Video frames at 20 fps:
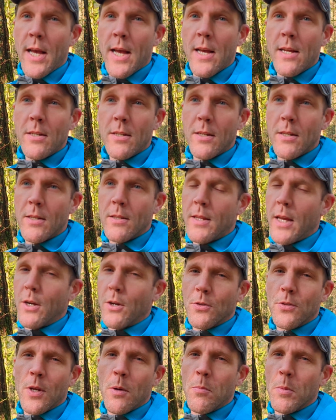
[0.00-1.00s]
and they
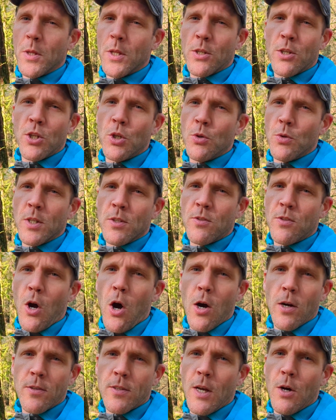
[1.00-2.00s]
are some of the cutest
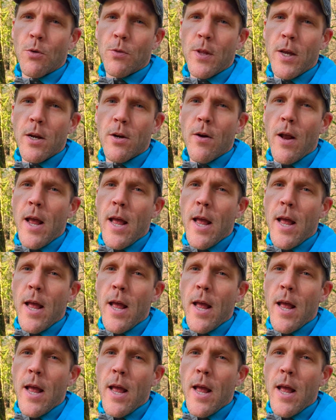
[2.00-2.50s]
dogs out there,